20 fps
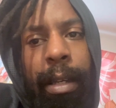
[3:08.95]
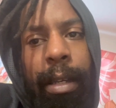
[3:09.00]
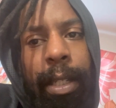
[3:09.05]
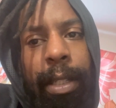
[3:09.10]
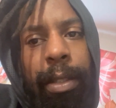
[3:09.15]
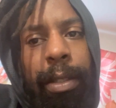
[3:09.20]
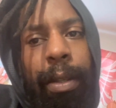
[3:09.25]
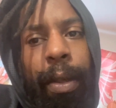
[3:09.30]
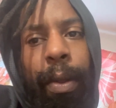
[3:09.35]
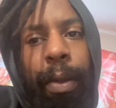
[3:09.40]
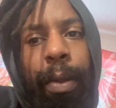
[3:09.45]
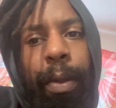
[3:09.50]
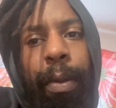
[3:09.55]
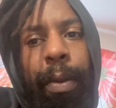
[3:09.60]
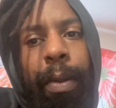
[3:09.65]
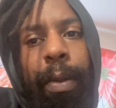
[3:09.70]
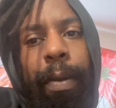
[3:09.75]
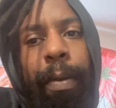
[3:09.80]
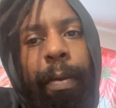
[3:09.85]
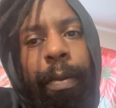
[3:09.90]
So
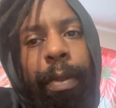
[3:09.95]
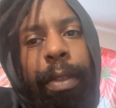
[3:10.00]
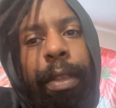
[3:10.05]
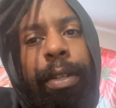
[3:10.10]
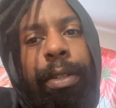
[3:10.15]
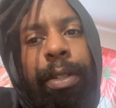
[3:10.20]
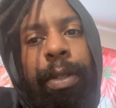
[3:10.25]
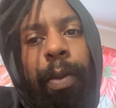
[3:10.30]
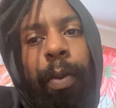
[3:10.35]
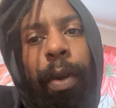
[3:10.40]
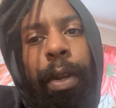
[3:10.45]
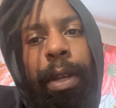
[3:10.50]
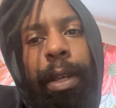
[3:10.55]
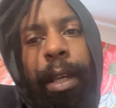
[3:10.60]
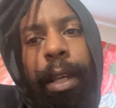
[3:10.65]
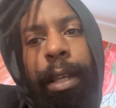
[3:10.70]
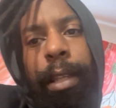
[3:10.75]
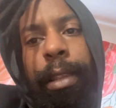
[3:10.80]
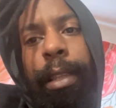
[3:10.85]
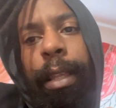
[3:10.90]
this is where you
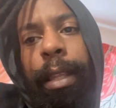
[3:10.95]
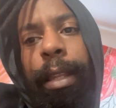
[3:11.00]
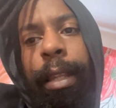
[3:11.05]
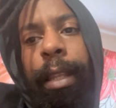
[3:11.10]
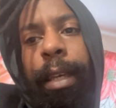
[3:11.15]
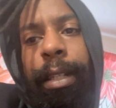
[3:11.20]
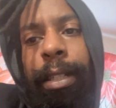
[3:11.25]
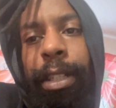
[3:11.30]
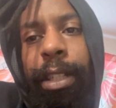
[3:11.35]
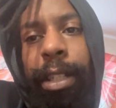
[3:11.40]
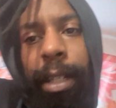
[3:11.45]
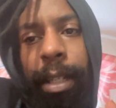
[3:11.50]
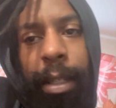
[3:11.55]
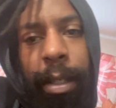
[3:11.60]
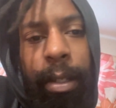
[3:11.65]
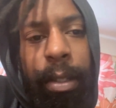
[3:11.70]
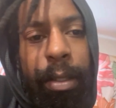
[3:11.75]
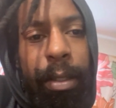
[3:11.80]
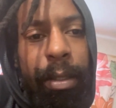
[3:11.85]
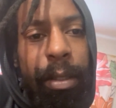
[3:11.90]
get the
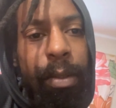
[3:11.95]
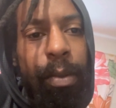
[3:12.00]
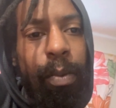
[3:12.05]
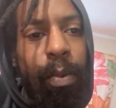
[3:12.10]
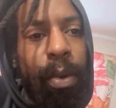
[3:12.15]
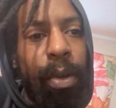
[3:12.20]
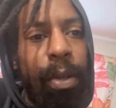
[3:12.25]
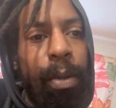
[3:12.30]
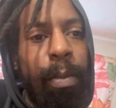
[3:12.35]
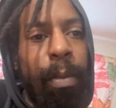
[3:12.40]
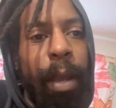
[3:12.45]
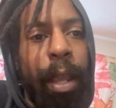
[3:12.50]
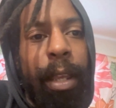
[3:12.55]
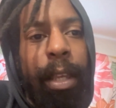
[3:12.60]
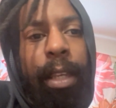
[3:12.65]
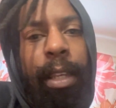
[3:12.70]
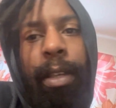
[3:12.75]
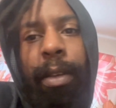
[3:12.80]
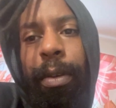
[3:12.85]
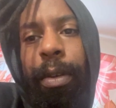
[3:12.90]
lynchings, where
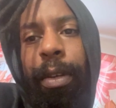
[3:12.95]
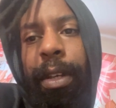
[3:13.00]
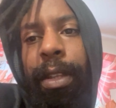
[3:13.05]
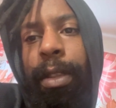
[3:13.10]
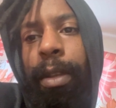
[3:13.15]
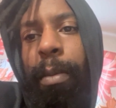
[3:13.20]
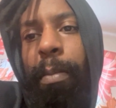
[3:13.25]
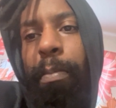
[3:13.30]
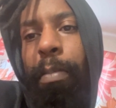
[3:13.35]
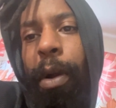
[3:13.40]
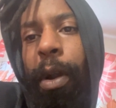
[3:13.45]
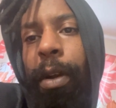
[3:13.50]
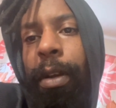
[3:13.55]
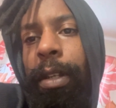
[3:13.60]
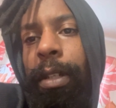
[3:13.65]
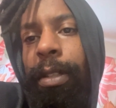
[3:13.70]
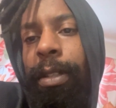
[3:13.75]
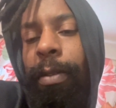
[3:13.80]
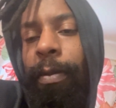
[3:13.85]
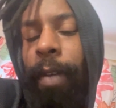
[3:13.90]
you get the
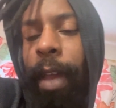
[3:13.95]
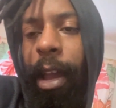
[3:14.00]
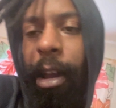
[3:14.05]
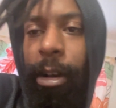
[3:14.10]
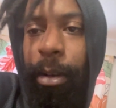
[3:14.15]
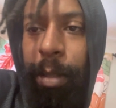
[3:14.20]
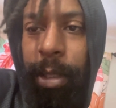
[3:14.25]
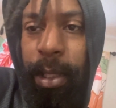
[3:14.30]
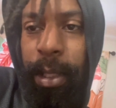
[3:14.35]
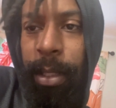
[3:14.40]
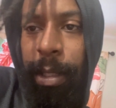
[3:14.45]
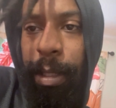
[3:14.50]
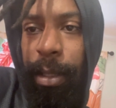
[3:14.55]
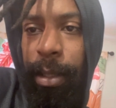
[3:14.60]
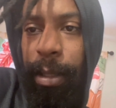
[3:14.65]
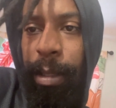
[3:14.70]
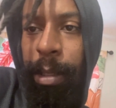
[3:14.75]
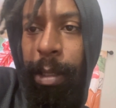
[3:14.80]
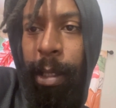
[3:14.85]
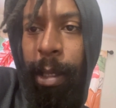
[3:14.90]
burnings of
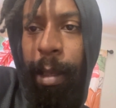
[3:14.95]
houses,